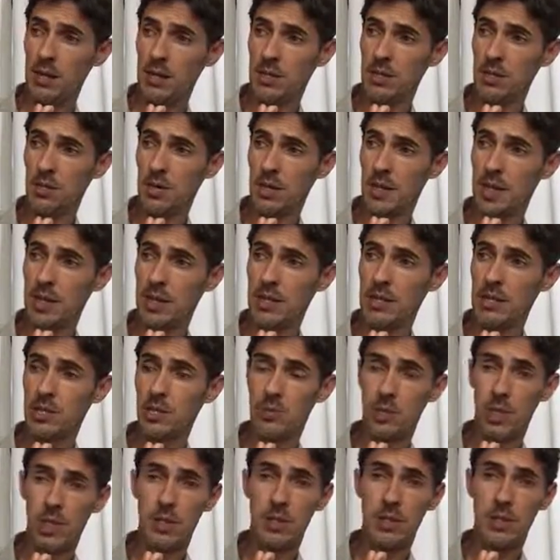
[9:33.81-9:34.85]
so I like to
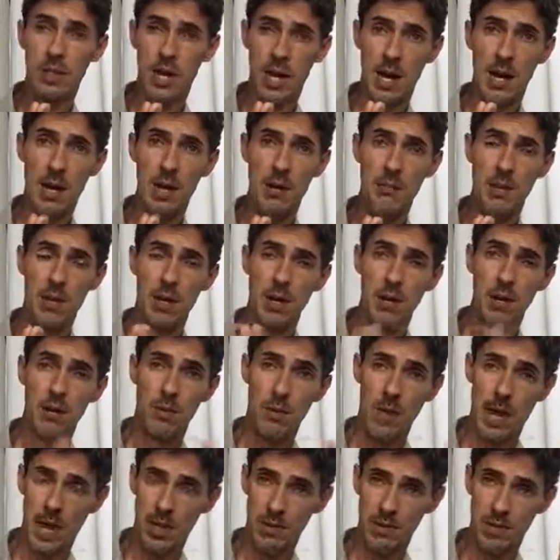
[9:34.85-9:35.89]
spend time
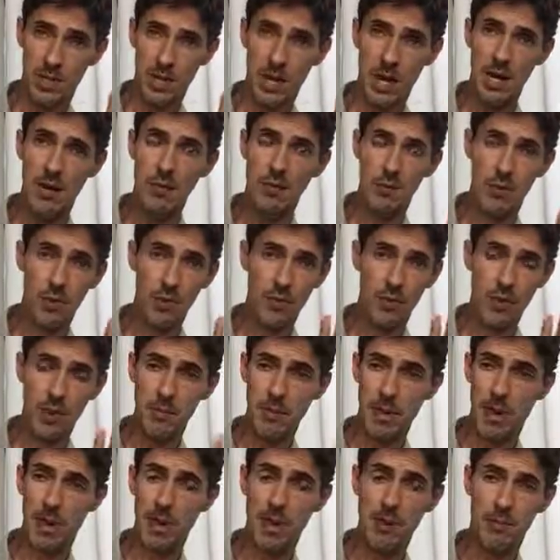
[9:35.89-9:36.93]
outside moving
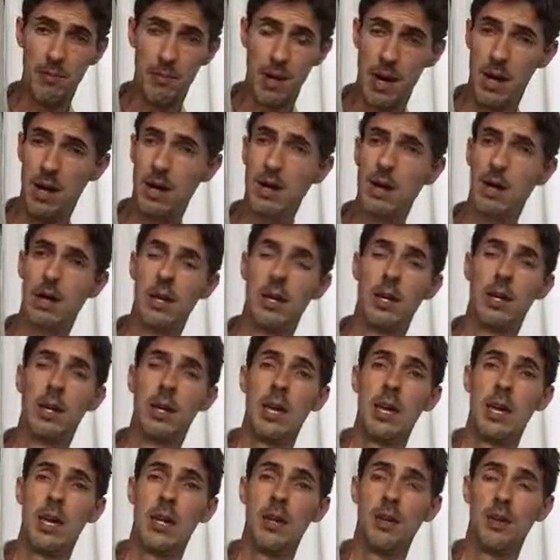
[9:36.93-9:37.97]
my body
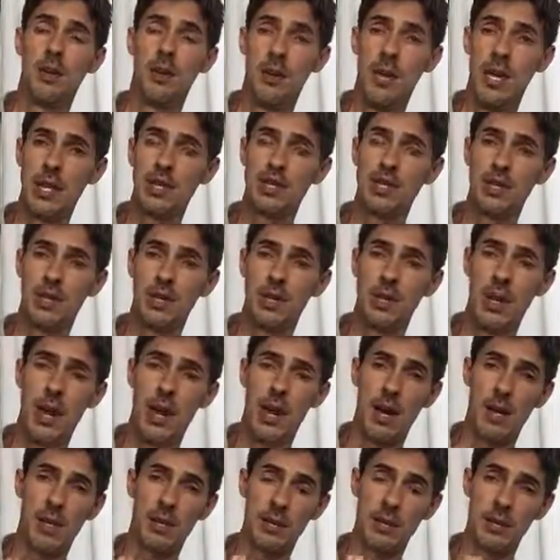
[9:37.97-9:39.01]
in nature
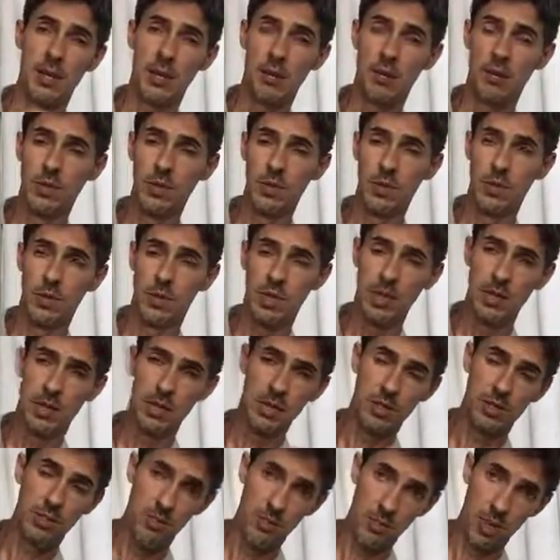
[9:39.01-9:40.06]
as it was
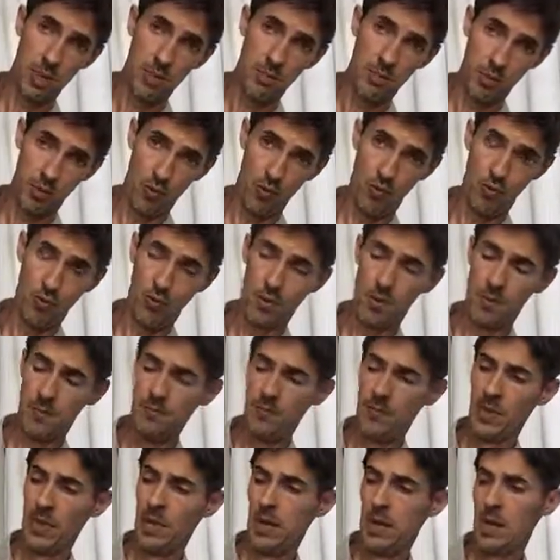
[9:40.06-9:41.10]
intended to be moved.
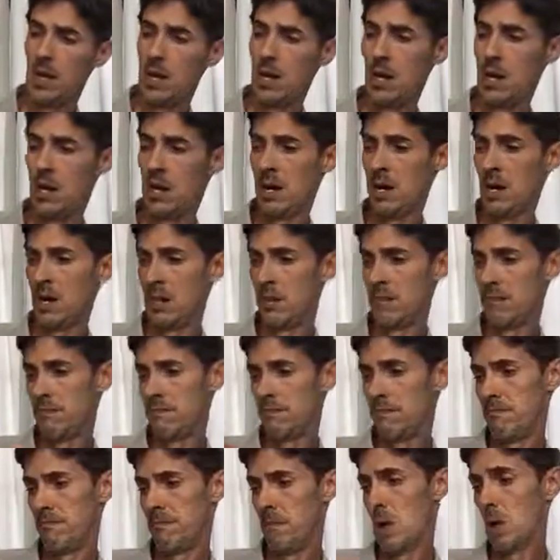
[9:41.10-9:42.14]

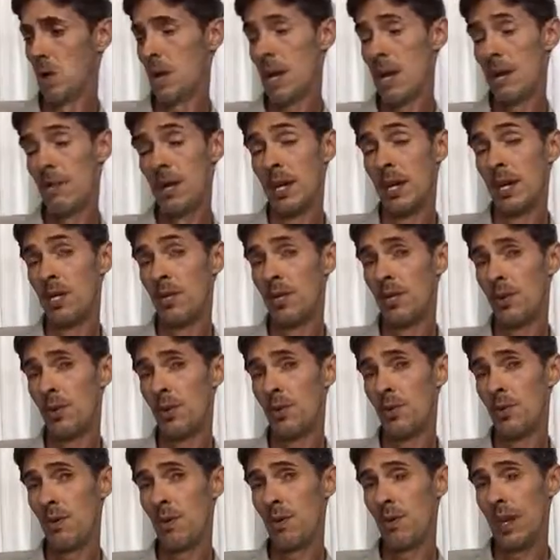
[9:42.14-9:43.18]
Okay,
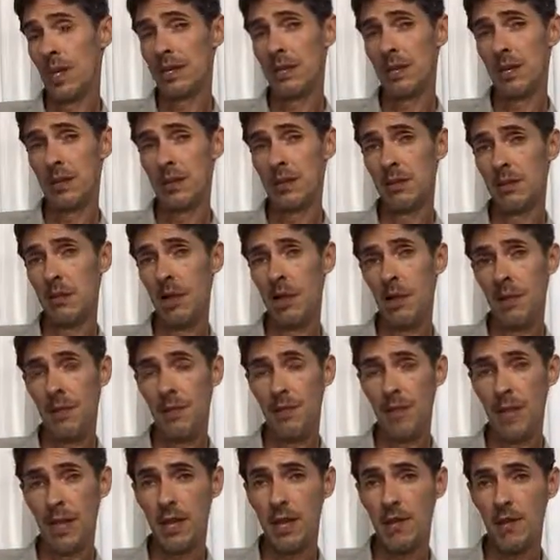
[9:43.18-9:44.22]
so that's it.
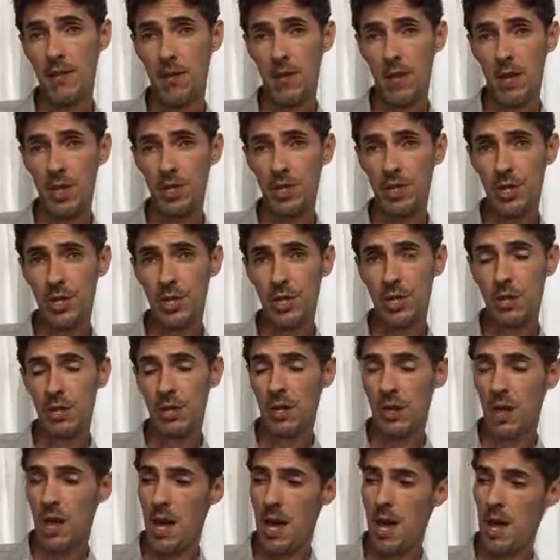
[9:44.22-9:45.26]
Thank you for watching,
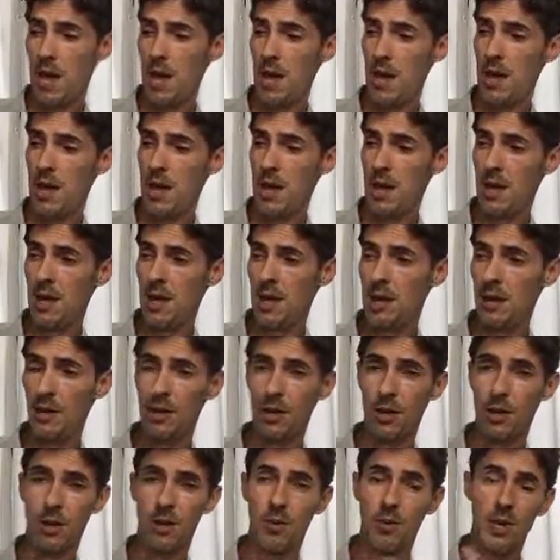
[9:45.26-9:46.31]
and
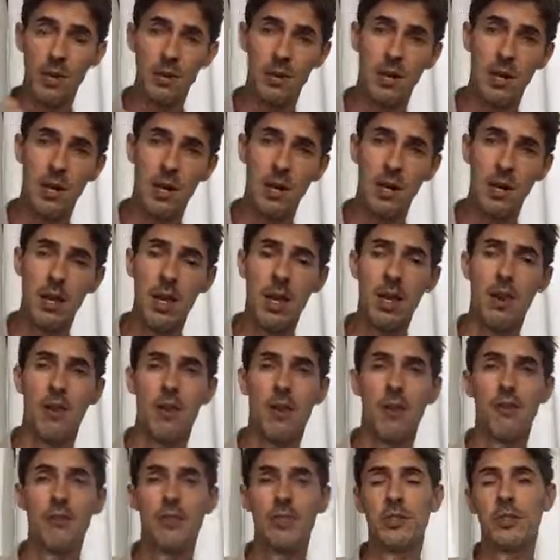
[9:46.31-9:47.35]
go outside and
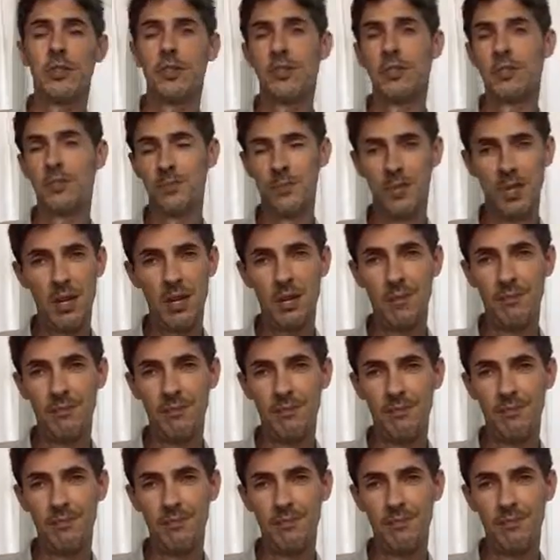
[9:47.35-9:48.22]
harvest some sun.